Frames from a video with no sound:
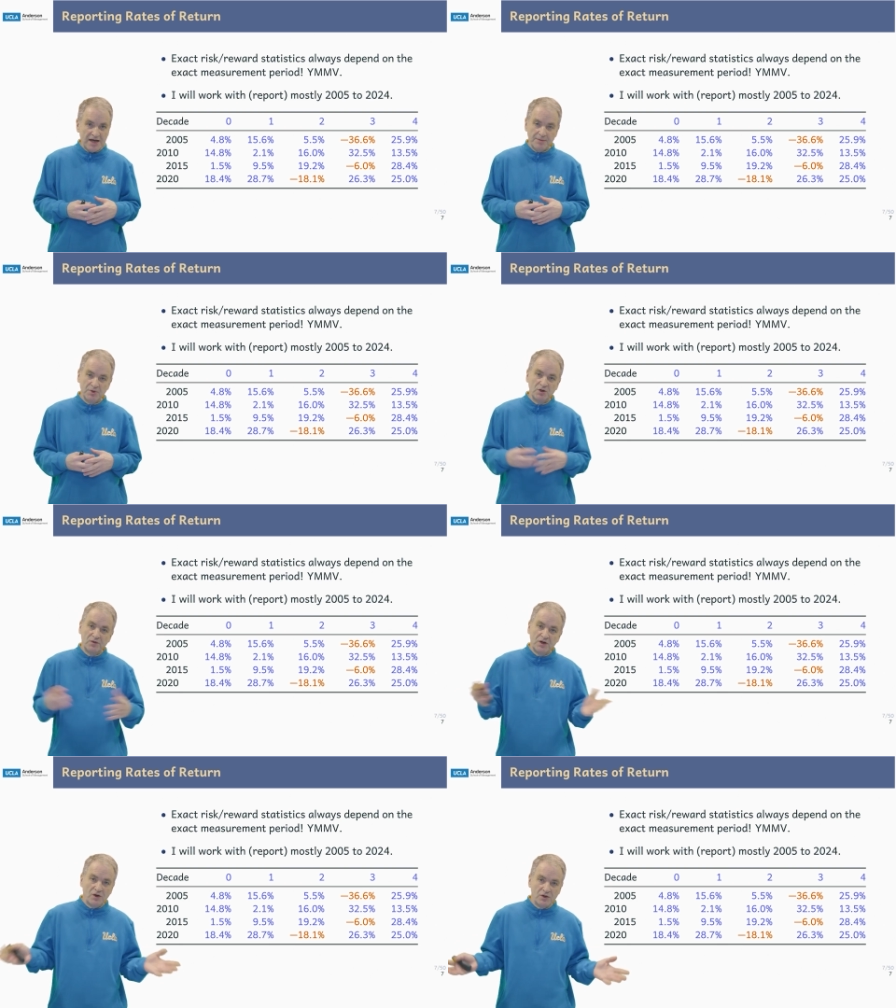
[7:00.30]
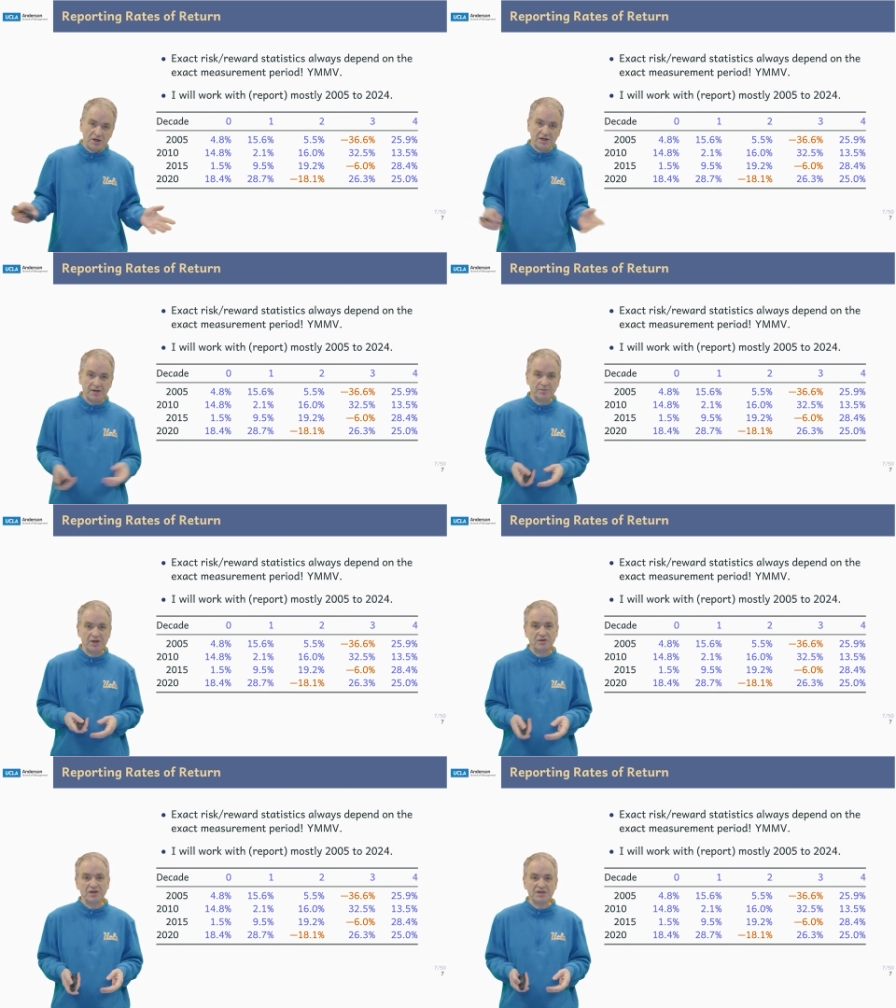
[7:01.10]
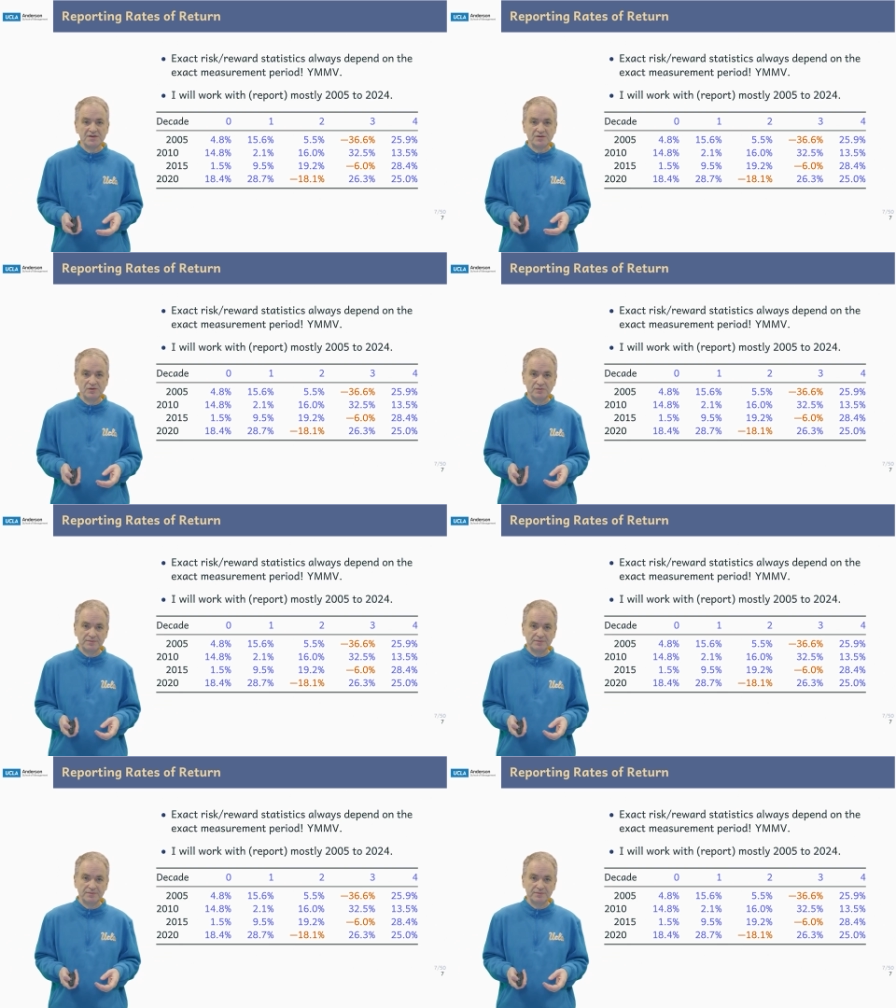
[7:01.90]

happened over longer time periods too.